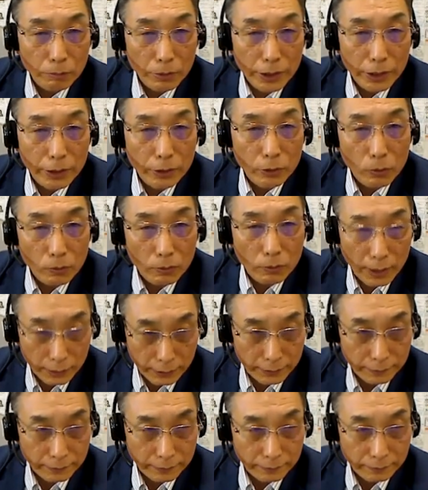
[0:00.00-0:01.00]

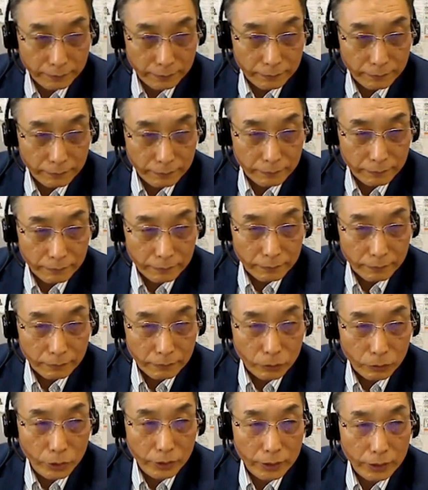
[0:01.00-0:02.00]
activities from the
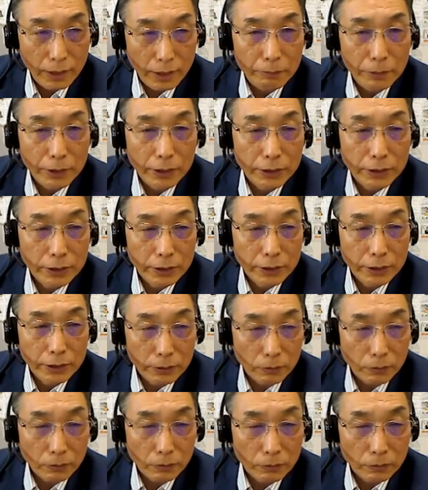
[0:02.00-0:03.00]
adults and the
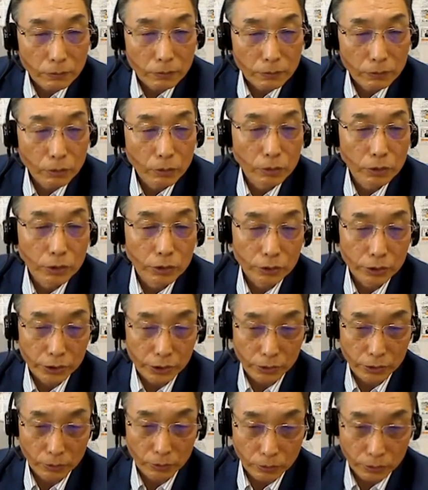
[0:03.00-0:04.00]
children to
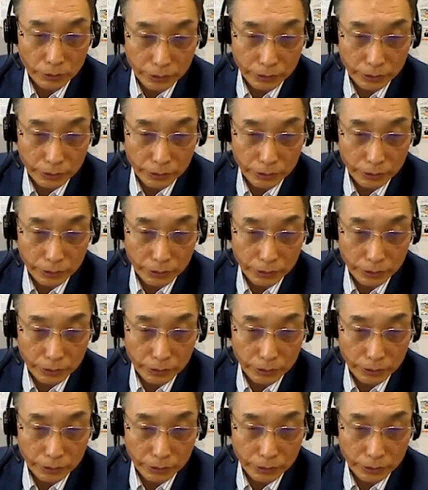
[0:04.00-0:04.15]
make